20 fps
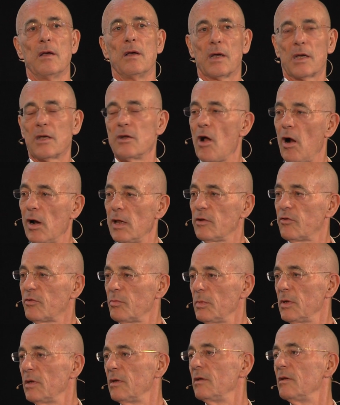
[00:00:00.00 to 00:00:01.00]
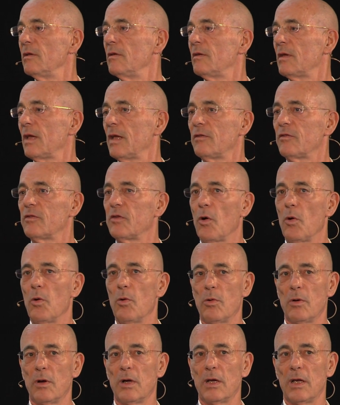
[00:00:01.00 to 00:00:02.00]
acknowledgement,
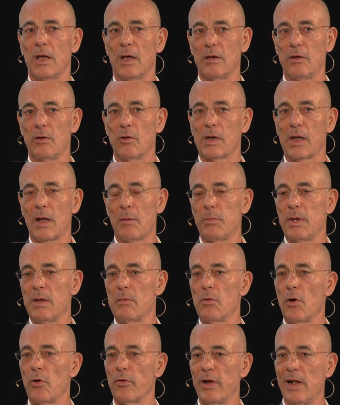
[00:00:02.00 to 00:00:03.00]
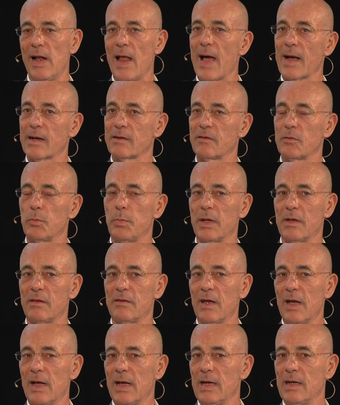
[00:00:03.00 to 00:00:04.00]
so you can be more relaxed. But
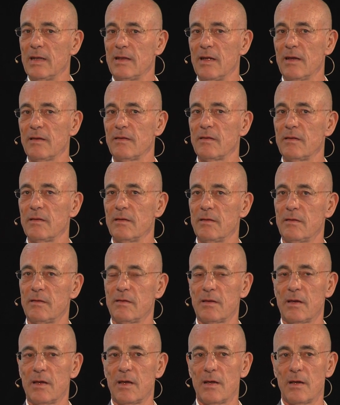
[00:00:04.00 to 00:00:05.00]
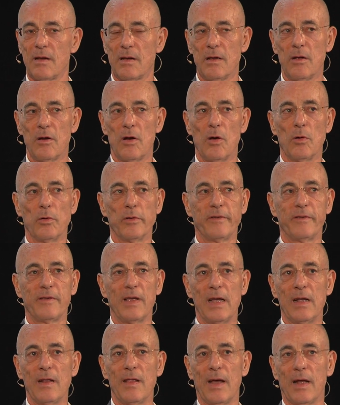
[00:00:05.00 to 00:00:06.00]
it doesn't,
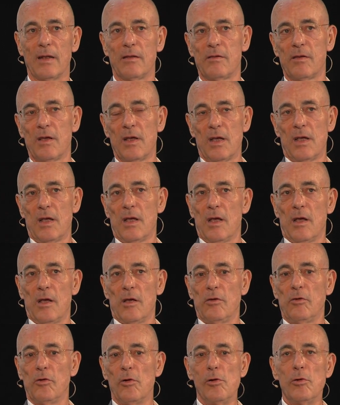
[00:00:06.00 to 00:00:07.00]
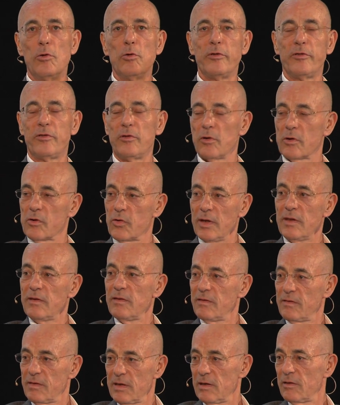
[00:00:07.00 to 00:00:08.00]
say that you lose your
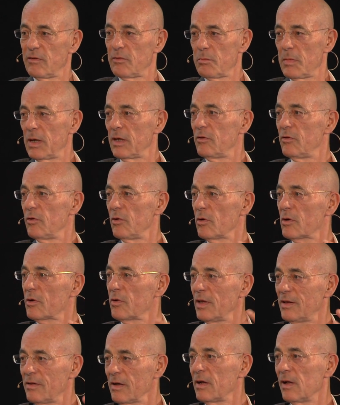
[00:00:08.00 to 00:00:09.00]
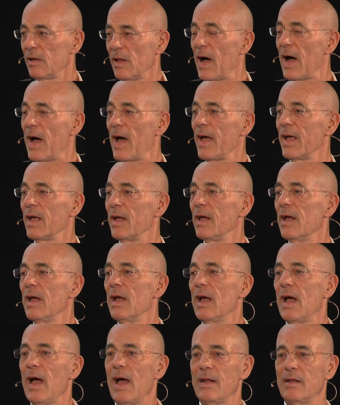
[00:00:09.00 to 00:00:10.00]
criticism and your critical eye.
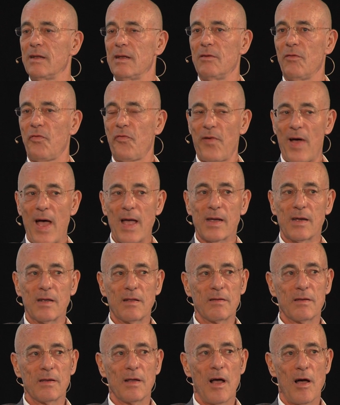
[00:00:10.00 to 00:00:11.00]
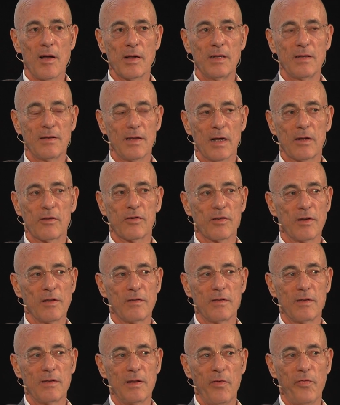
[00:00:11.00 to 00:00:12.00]
And in fact, architecture
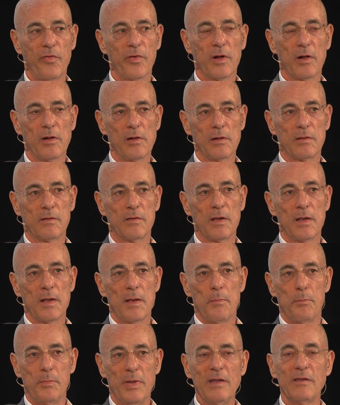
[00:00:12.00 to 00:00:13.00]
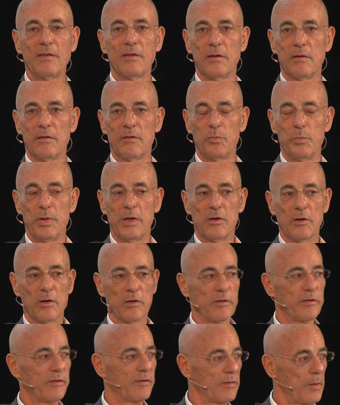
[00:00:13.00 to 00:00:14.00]
is a difficult business
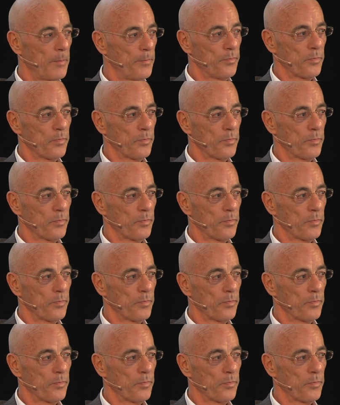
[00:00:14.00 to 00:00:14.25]
because